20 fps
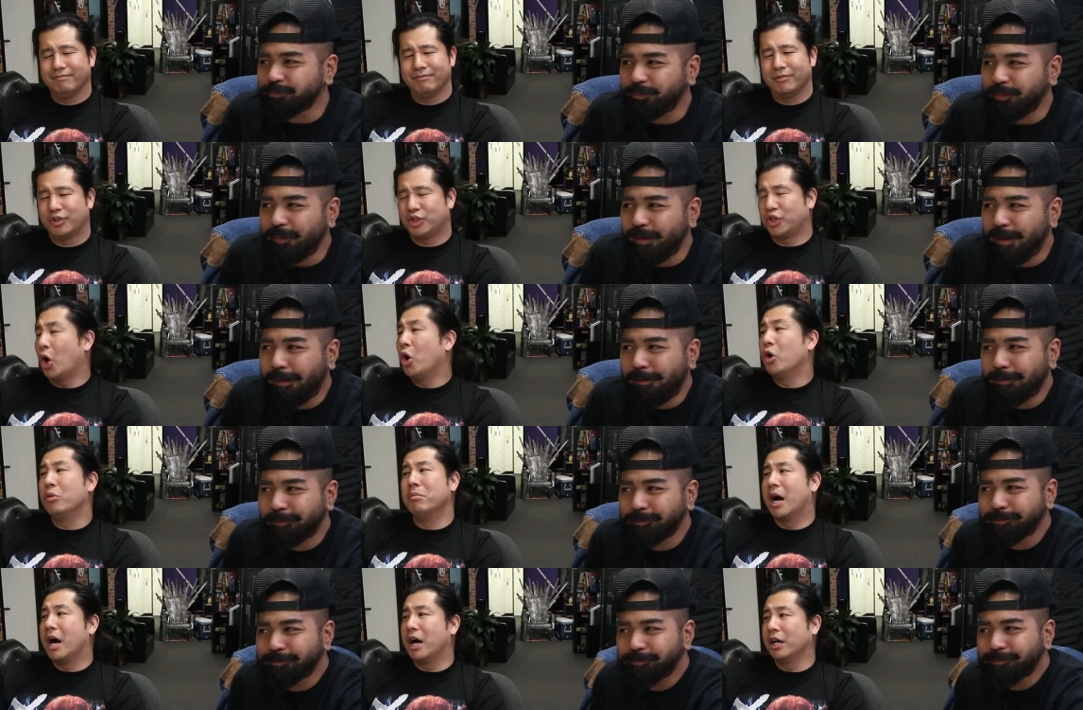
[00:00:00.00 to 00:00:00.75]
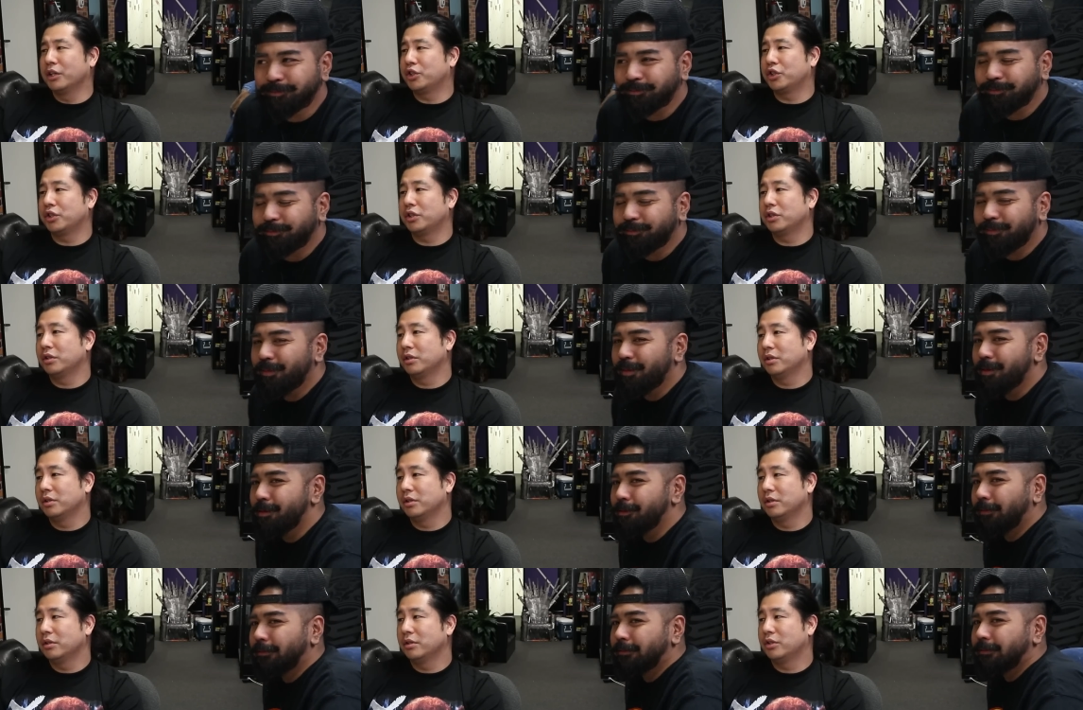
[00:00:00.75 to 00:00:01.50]
Speaker 1: So much,
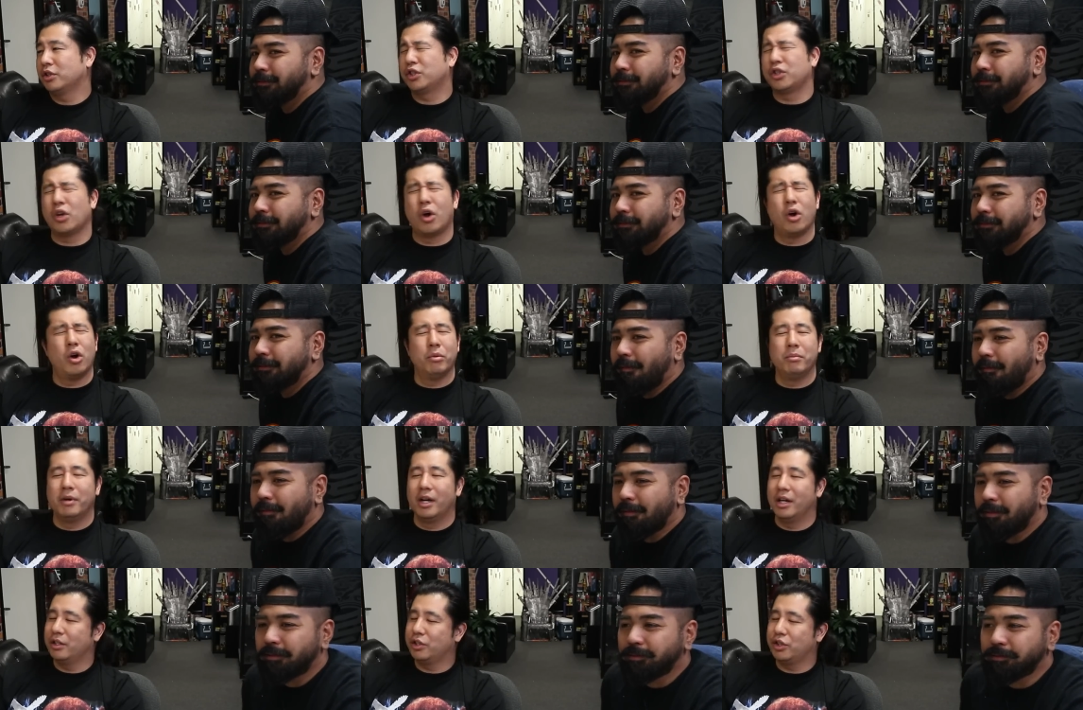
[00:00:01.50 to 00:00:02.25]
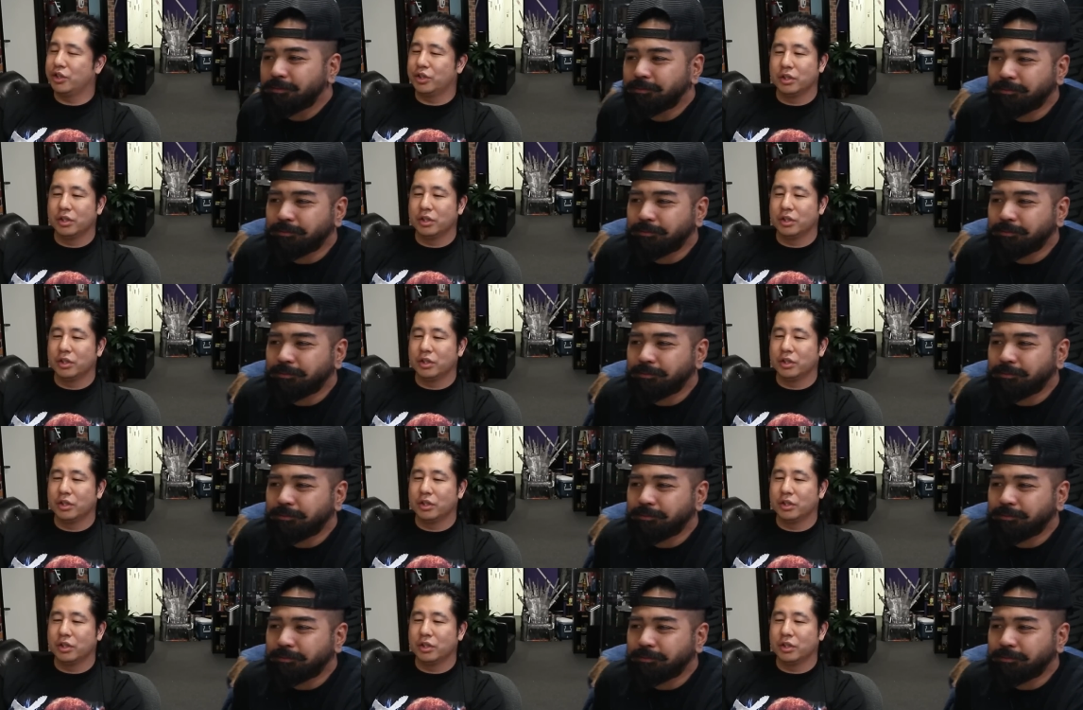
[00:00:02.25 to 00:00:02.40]
yeah. so much.